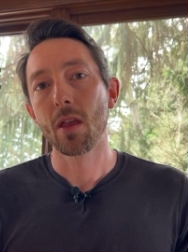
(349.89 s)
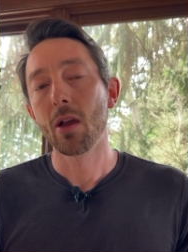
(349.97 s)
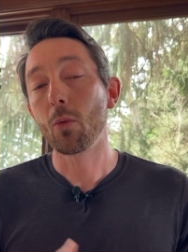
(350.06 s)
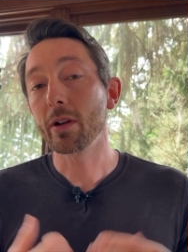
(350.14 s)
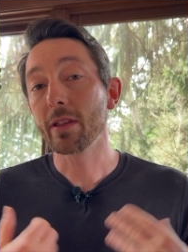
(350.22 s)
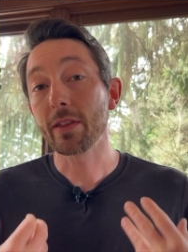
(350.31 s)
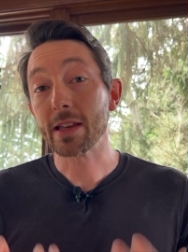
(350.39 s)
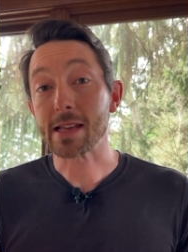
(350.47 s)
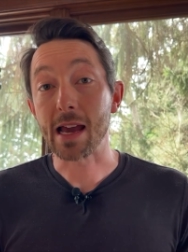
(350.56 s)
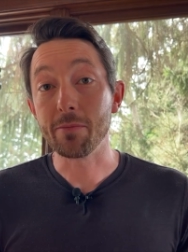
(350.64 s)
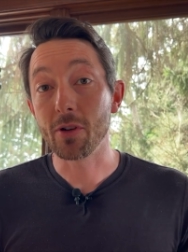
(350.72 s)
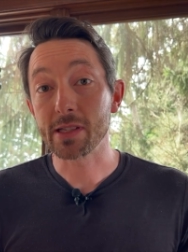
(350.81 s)
One of the things
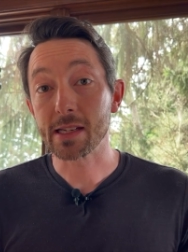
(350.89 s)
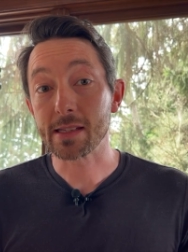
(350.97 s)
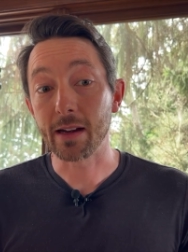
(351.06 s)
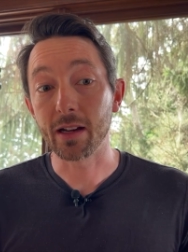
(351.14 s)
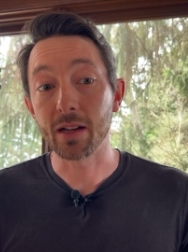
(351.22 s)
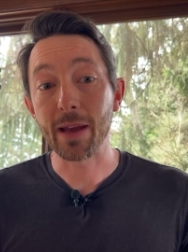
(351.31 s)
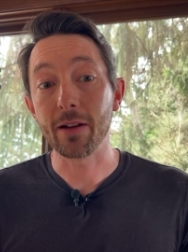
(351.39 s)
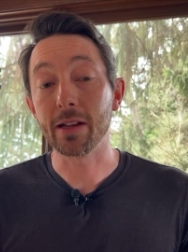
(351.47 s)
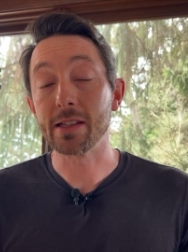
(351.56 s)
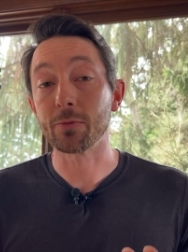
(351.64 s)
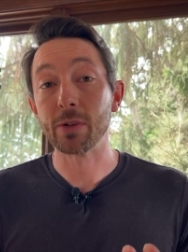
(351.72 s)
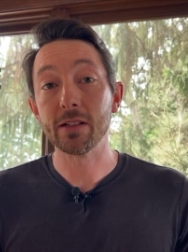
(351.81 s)
I'm most excited about
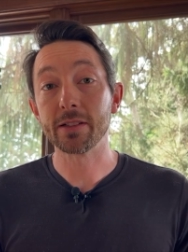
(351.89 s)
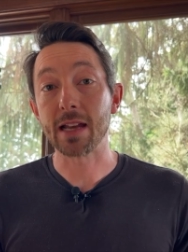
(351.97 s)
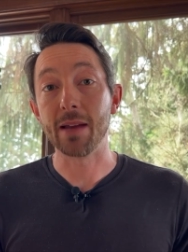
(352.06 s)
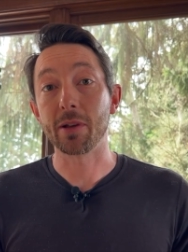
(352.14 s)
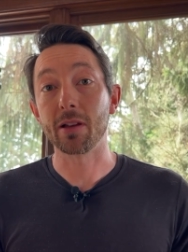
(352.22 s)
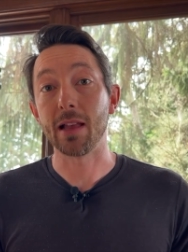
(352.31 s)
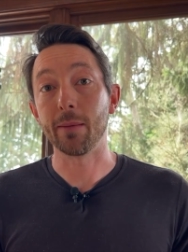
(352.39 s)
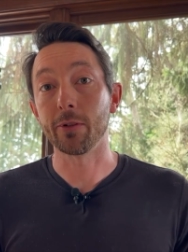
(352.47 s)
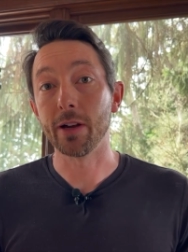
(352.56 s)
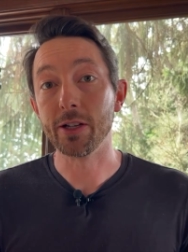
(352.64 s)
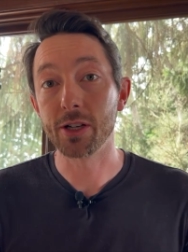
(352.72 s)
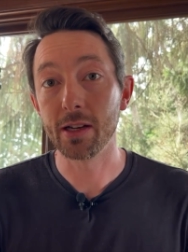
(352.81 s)
is real-time
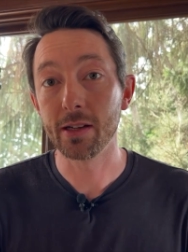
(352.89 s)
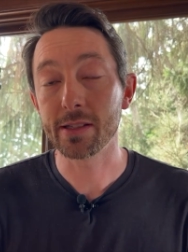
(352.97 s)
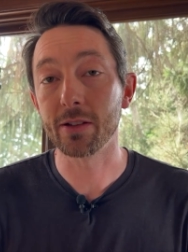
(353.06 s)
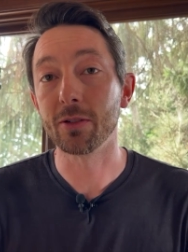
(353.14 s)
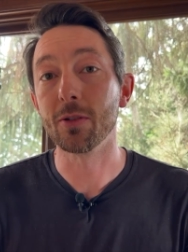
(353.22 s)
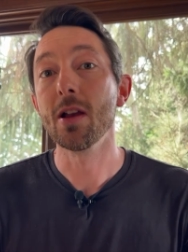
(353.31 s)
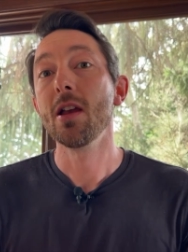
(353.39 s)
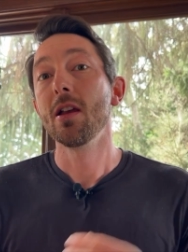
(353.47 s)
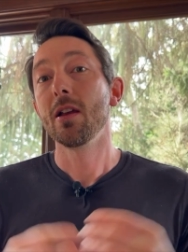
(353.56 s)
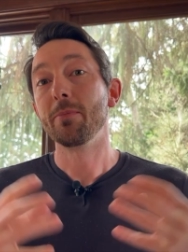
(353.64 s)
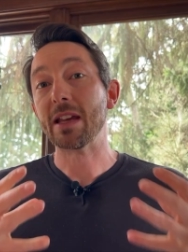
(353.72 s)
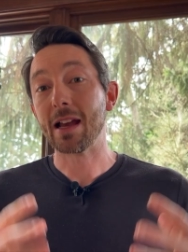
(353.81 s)
collaboration. So
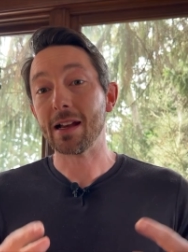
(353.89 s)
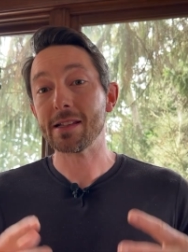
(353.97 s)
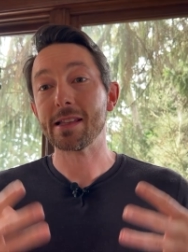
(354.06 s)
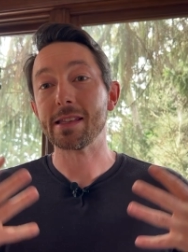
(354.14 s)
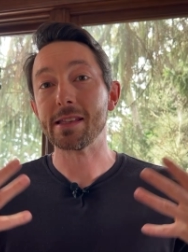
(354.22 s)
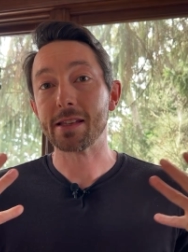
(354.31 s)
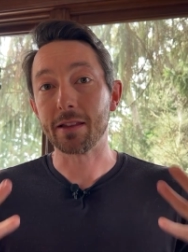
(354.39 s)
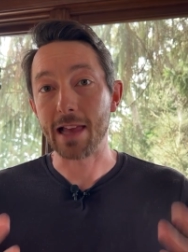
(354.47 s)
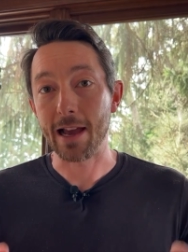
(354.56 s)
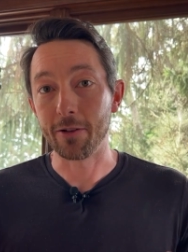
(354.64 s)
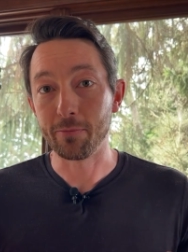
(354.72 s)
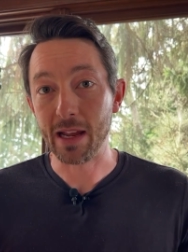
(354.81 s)
because this is
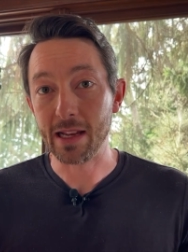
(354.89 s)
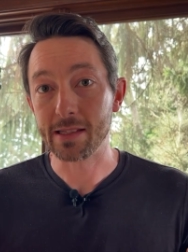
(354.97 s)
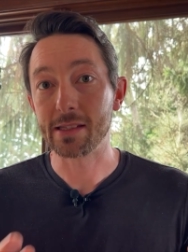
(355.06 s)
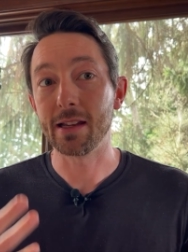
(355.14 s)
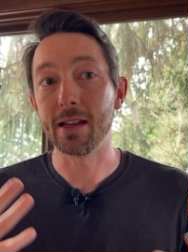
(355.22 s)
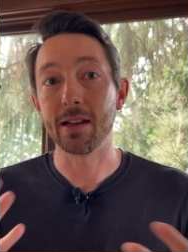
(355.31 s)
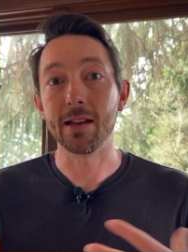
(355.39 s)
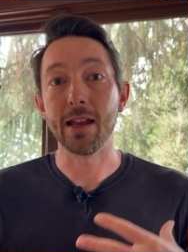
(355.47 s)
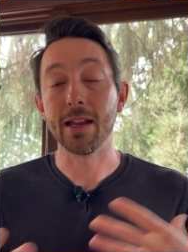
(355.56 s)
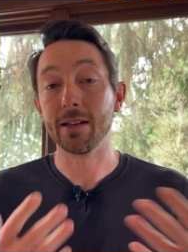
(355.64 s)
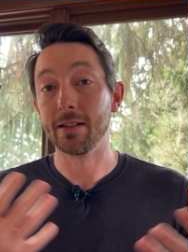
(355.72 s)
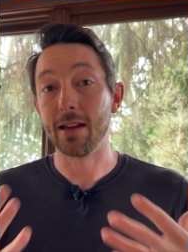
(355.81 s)
cloud-based uh,
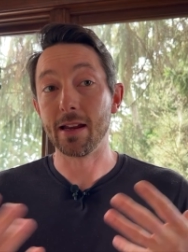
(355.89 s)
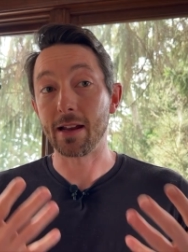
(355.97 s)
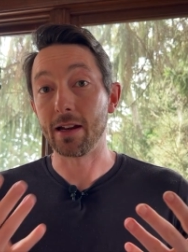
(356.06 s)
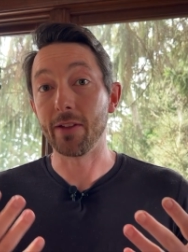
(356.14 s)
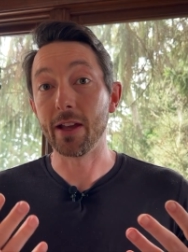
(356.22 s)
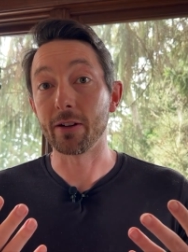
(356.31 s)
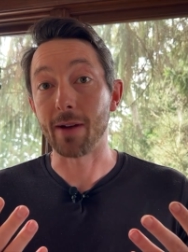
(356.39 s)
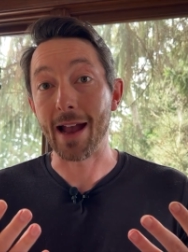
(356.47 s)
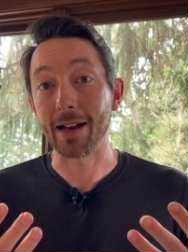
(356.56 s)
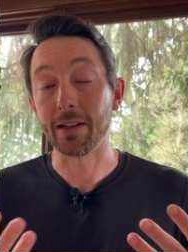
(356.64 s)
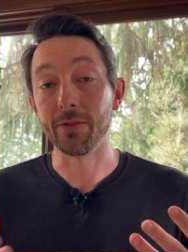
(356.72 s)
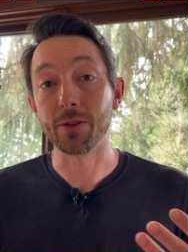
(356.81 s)
and, and, kind of
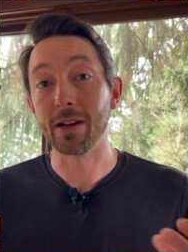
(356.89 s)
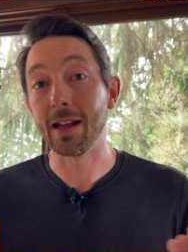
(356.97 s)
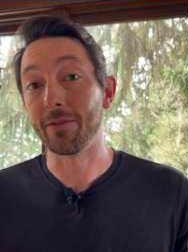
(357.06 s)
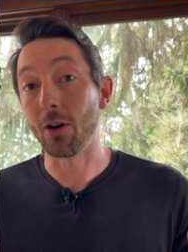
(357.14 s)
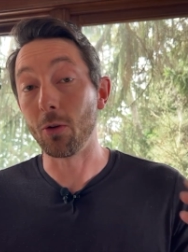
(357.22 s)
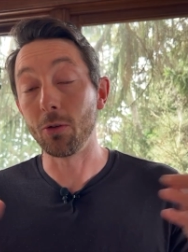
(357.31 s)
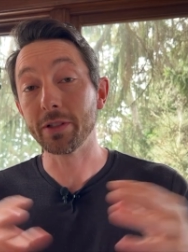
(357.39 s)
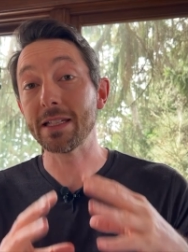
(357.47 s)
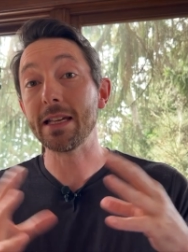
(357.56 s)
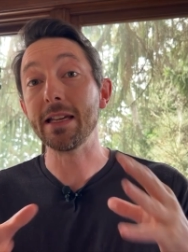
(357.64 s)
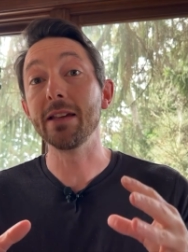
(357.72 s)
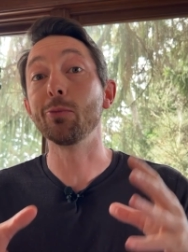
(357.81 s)
interactive, you can have a whole
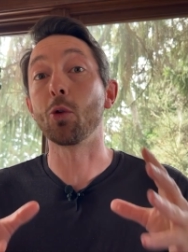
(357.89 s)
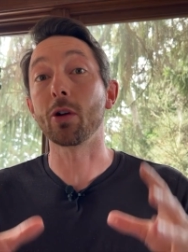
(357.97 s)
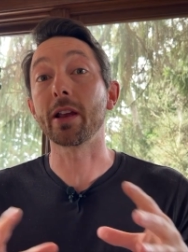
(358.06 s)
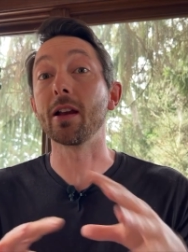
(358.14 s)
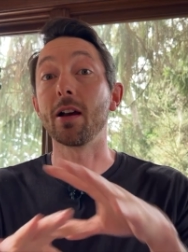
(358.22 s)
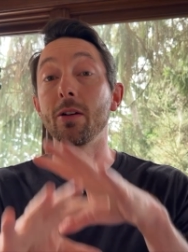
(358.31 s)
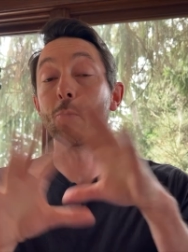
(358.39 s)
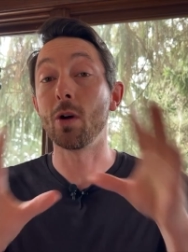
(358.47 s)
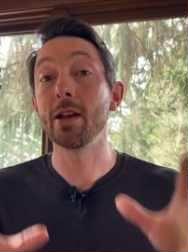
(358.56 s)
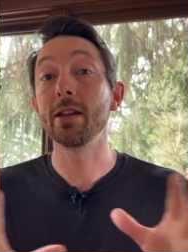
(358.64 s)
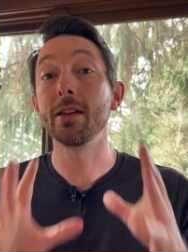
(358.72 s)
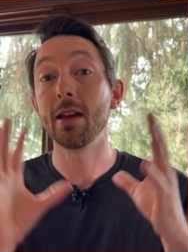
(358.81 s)
team working on
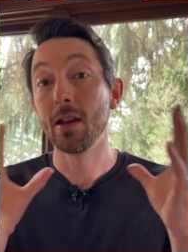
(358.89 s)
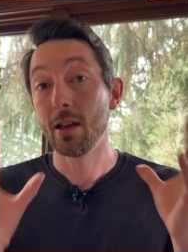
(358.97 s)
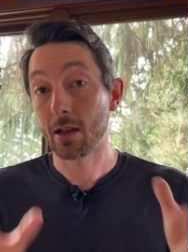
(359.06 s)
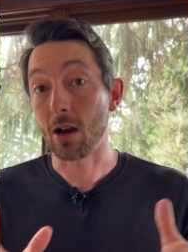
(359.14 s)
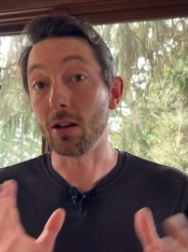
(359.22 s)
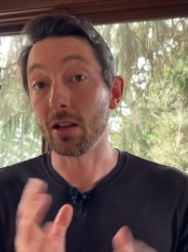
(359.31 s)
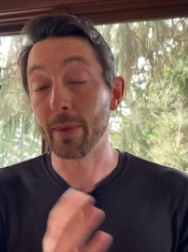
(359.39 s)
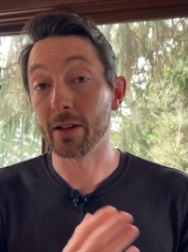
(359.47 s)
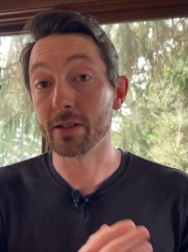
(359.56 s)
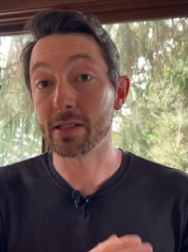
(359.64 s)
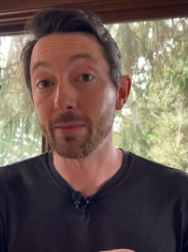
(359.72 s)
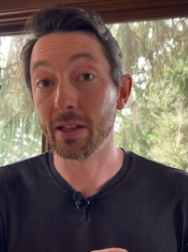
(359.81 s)
one
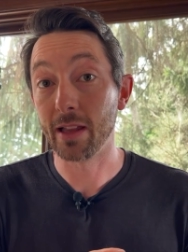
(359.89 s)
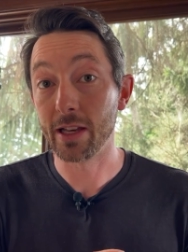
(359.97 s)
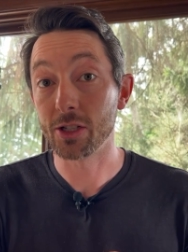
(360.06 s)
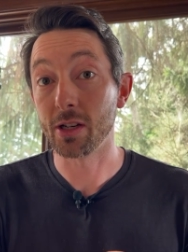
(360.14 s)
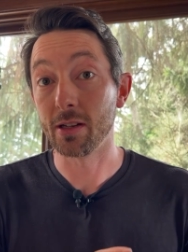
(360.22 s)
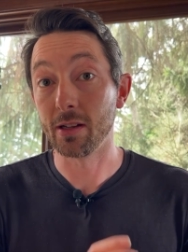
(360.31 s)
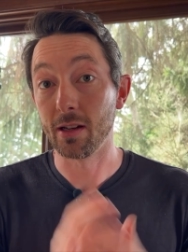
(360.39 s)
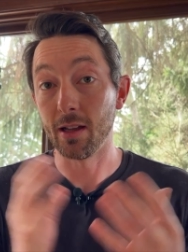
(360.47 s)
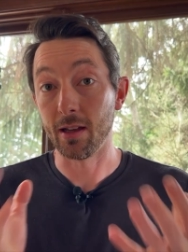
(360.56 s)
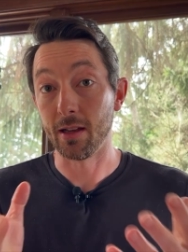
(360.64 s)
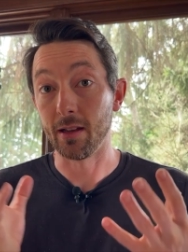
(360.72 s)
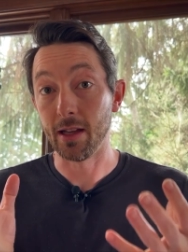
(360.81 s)
collimator simulation
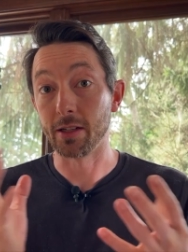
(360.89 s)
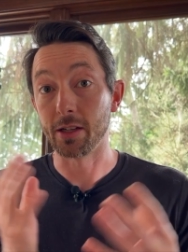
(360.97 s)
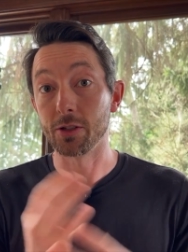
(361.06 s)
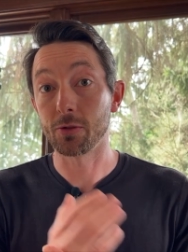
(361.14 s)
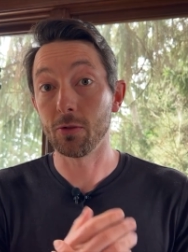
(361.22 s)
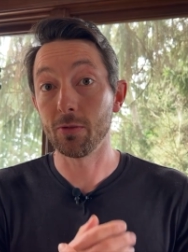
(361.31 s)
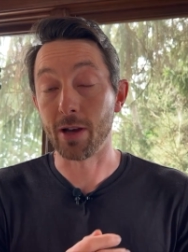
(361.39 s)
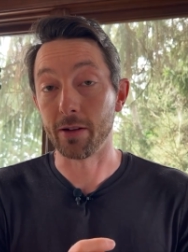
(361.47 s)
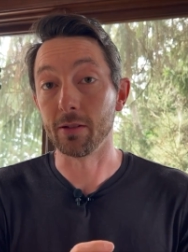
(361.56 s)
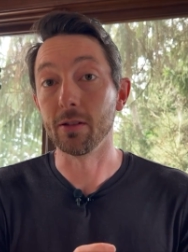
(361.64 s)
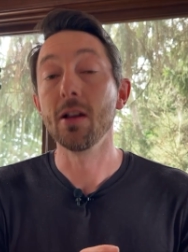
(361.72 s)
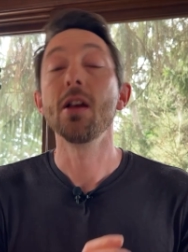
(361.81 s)
uh, and control
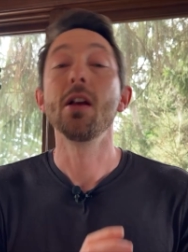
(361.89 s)
model